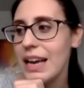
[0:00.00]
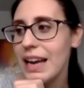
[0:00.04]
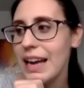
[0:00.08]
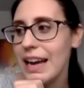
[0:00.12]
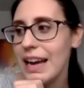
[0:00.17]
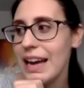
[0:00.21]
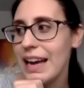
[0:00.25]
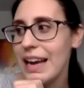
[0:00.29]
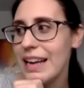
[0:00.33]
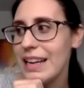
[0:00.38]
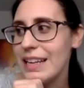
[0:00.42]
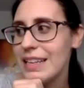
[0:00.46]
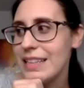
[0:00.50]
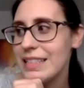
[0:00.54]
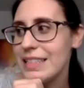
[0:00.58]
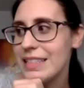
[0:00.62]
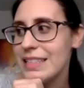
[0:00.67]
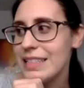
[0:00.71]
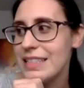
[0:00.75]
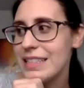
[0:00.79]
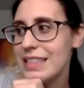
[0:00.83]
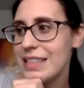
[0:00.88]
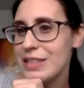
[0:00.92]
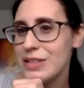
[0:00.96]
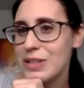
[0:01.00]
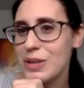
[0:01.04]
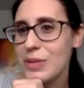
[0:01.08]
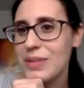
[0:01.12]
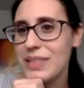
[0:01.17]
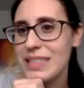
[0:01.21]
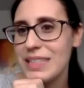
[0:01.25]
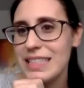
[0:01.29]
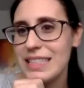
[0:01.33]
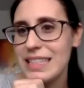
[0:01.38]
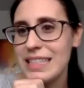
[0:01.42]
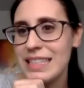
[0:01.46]
and there's
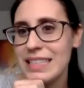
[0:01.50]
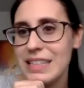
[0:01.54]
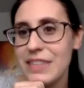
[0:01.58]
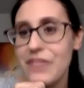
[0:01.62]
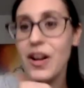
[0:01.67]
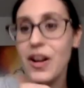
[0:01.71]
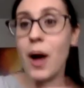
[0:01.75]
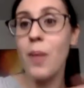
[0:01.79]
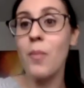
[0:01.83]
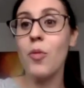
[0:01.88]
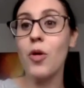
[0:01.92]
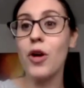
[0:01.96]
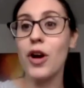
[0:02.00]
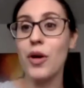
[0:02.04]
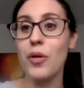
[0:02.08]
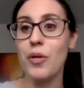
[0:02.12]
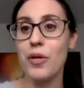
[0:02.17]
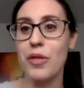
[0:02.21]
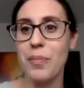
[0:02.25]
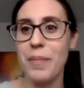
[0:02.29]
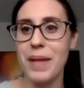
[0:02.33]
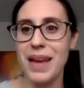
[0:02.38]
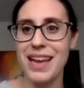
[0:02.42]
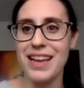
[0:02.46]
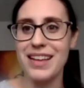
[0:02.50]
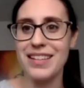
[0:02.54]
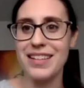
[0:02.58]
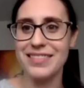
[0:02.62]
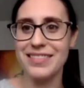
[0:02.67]
always a sense of come work with me,